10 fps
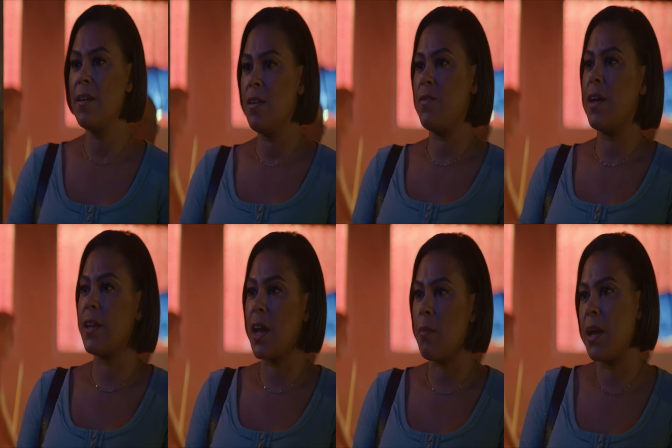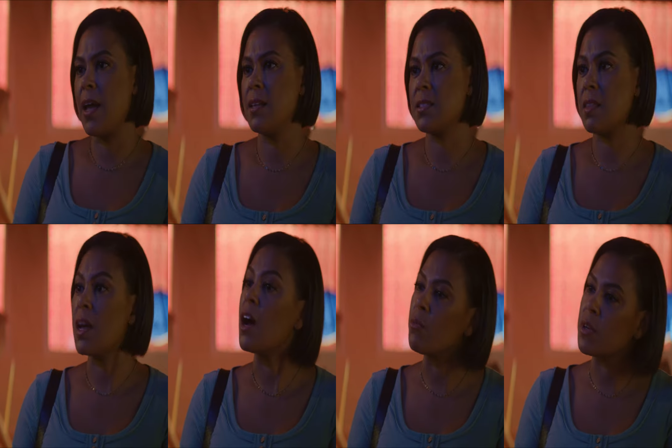finally got my hands on the
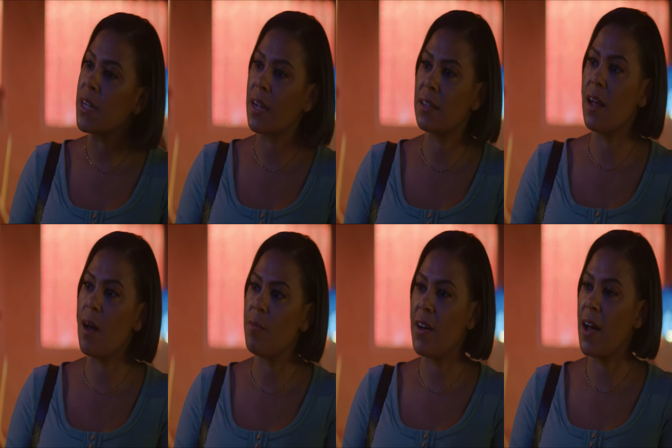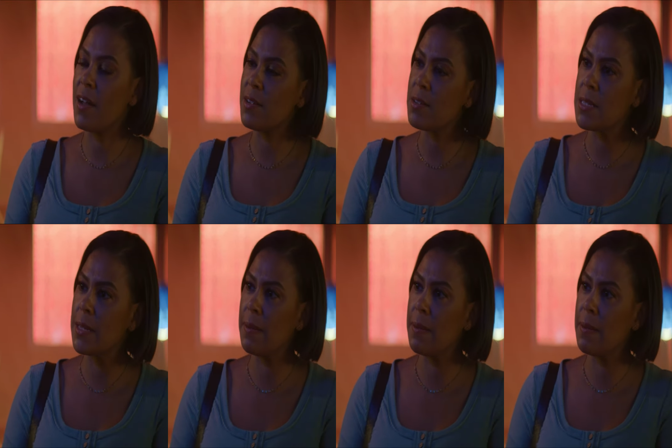unredacted op files.